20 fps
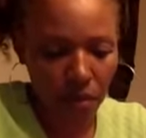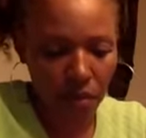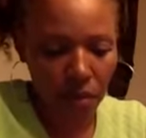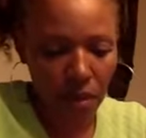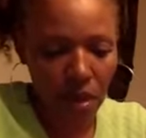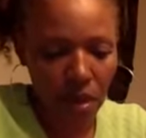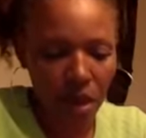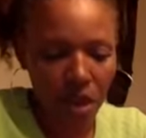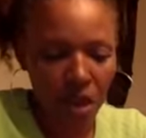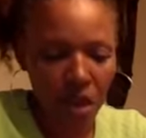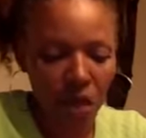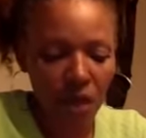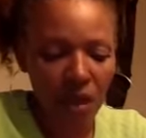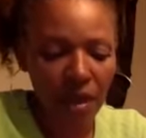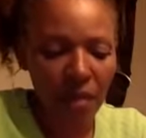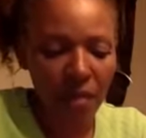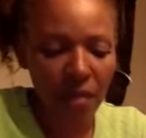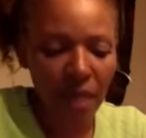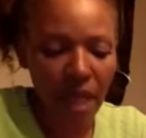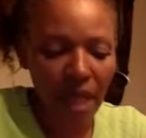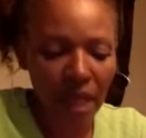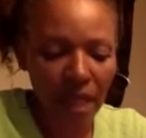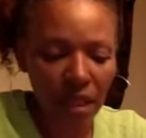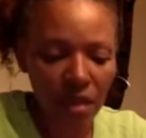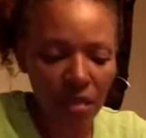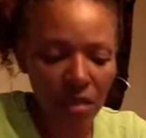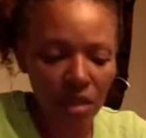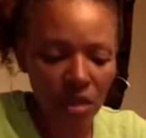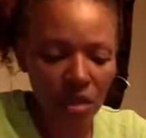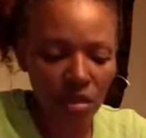Now you could make
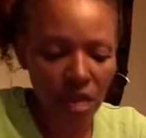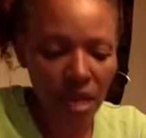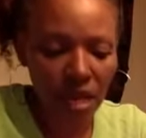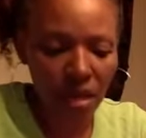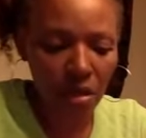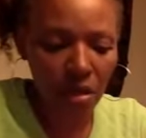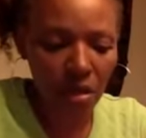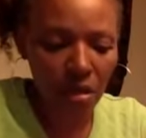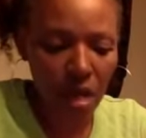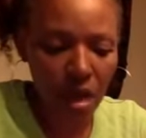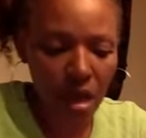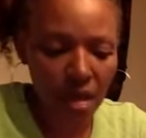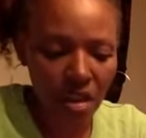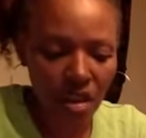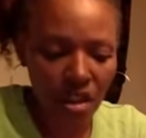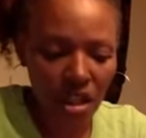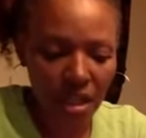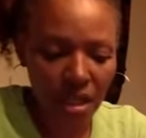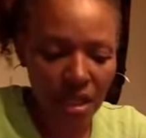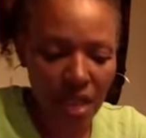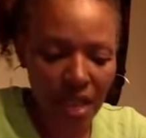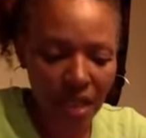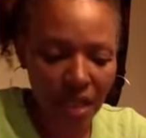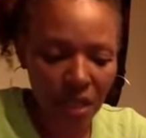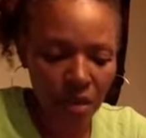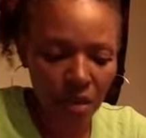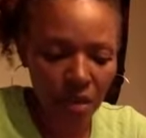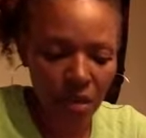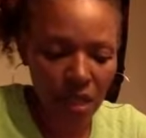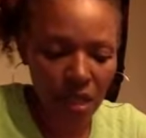them straight across just like
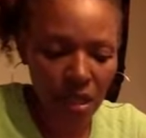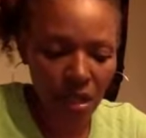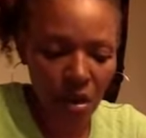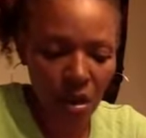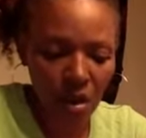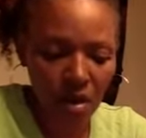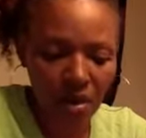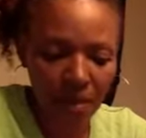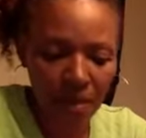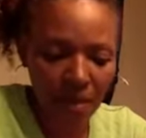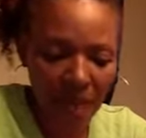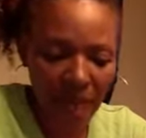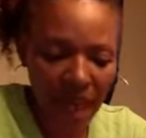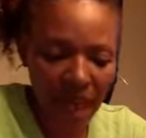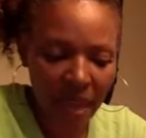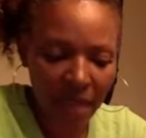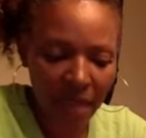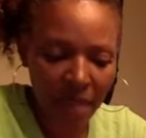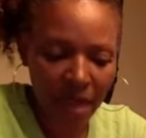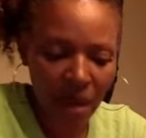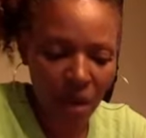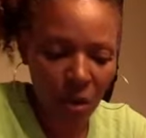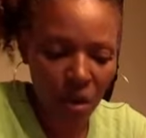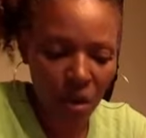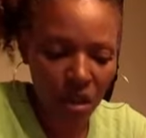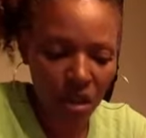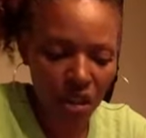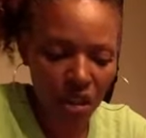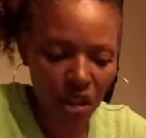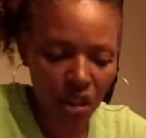you did on the back, but I want
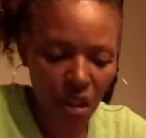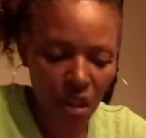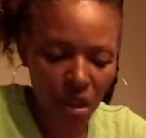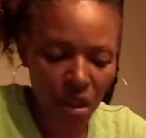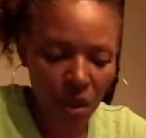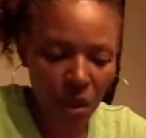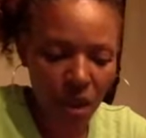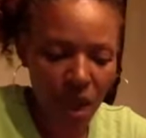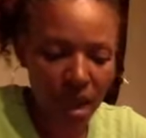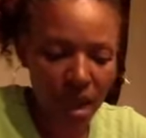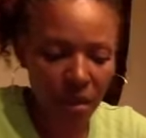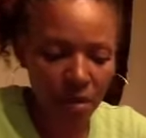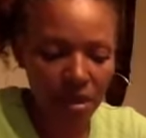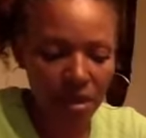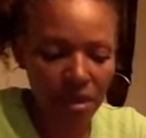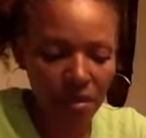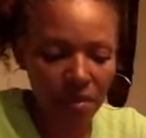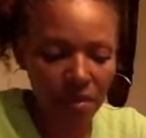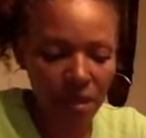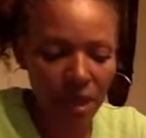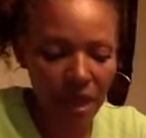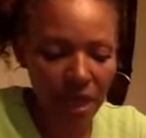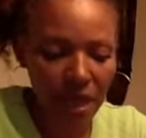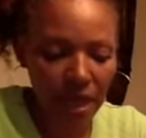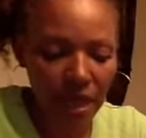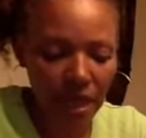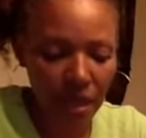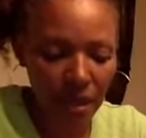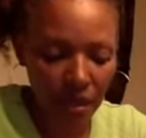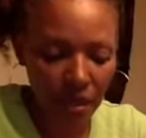to show you how to make
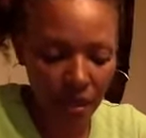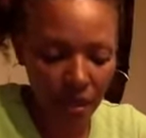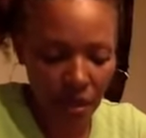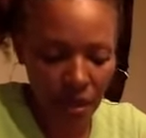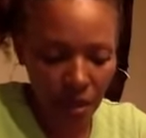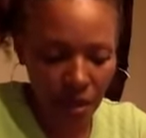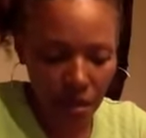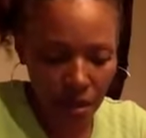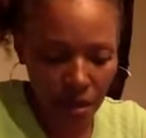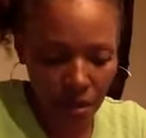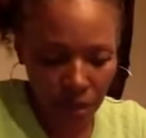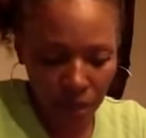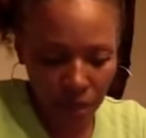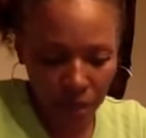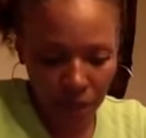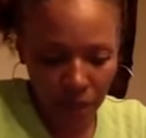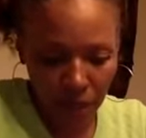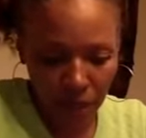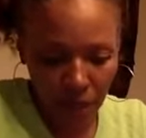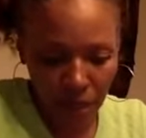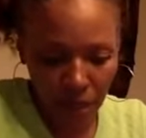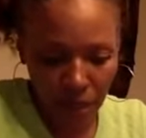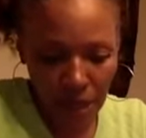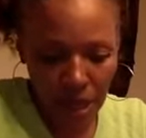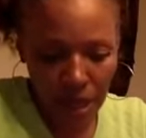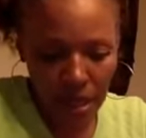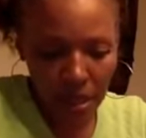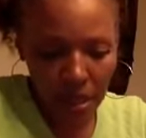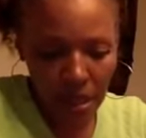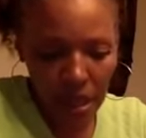it
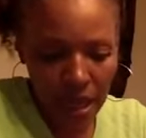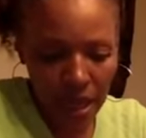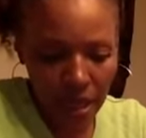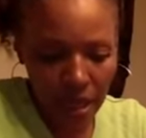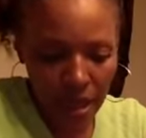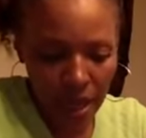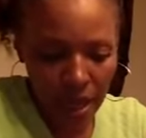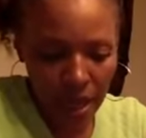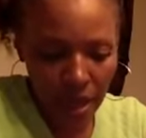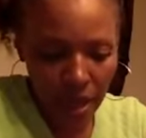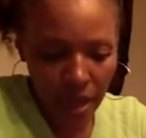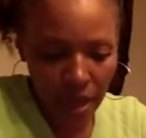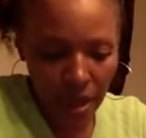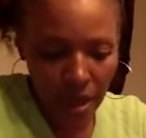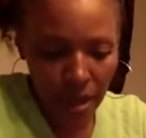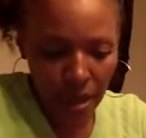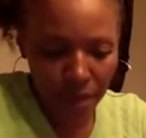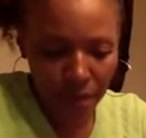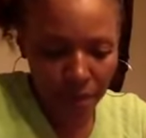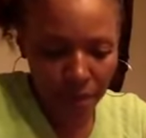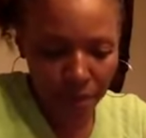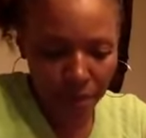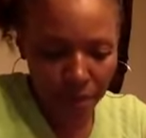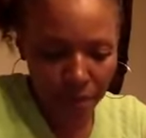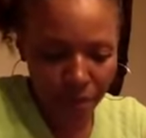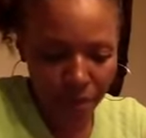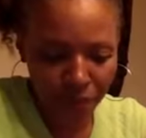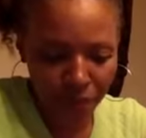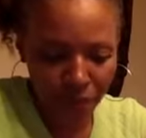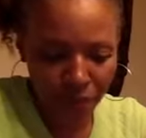kind of like a
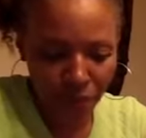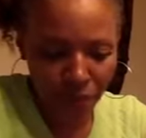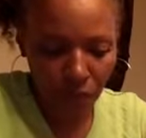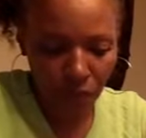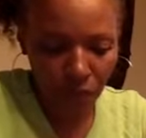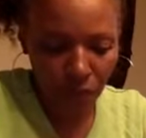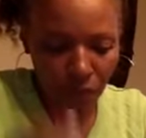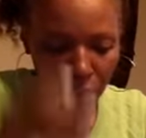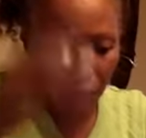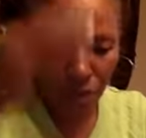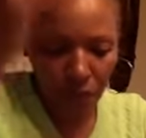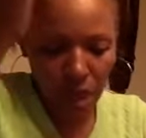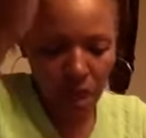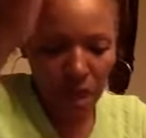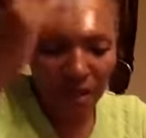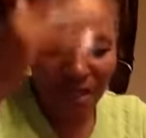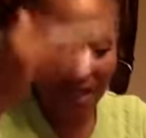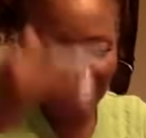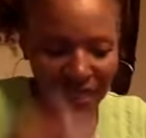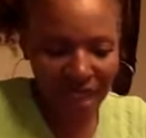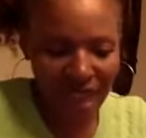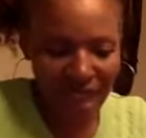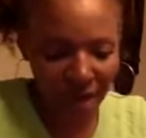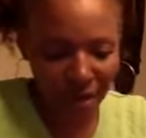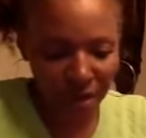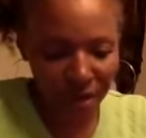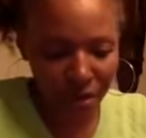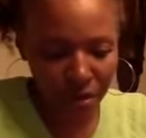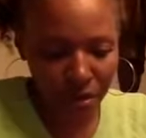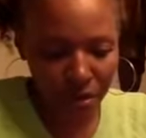
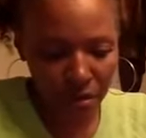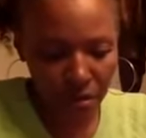staggered